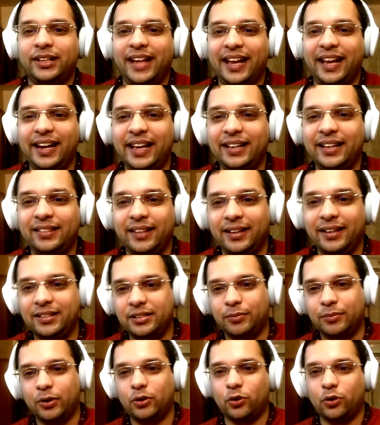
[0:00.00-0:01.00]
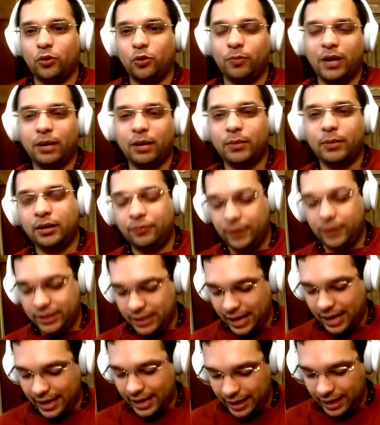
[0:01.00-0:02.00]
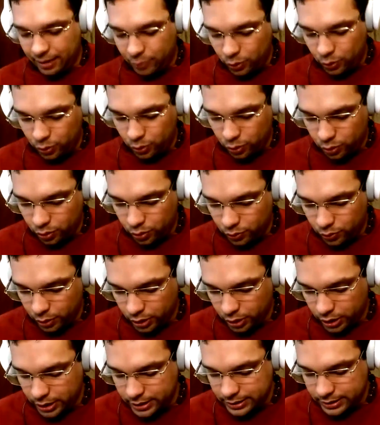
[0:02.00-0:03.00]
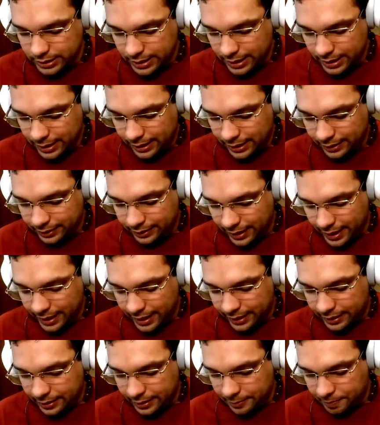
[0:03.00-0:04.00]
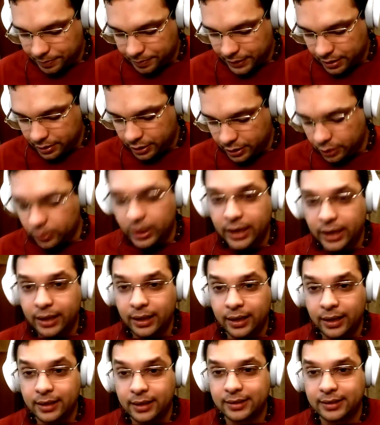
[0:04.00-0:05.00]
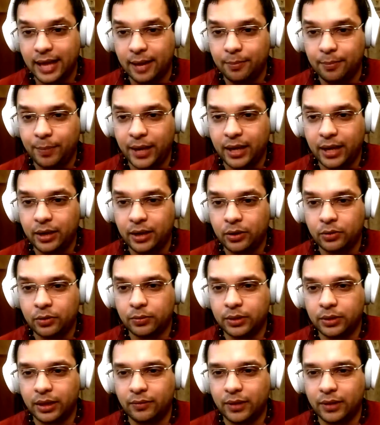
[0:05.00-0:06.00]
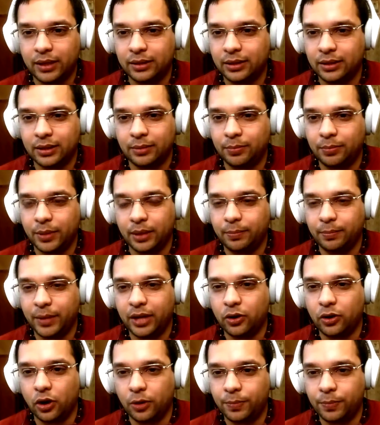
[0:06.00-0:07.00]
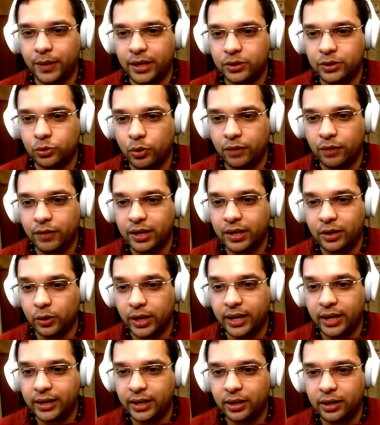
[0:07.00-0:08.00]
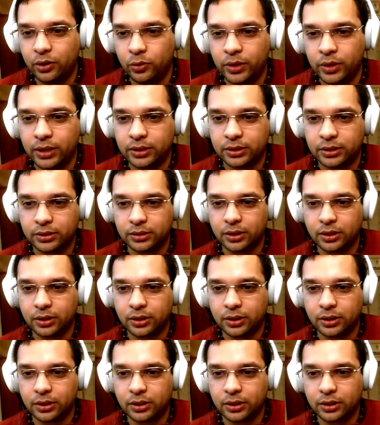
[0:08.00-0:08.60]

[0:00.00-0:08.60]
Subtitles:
telling things about Obama, which I came to know, was that during his campaign, there were the big corporates who ever donated to his